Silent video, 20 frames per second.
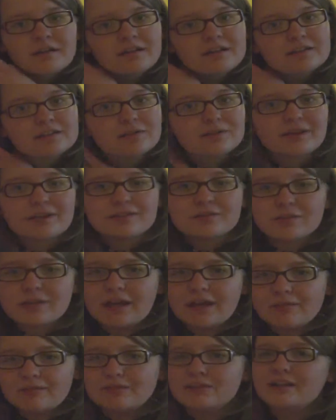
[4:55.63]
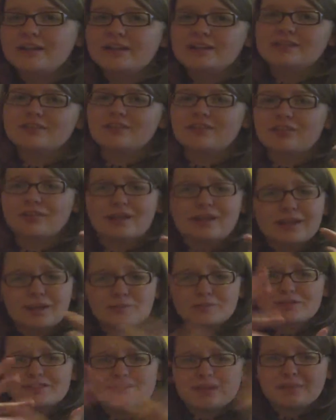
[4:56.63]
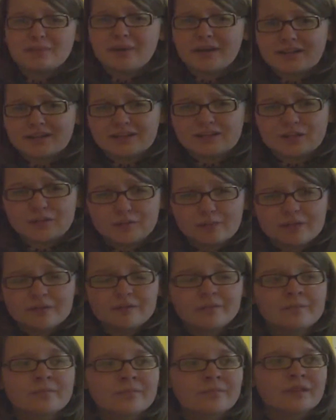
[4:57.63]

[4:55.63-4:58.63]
is it's okay for knitting to look like it was knit by a human.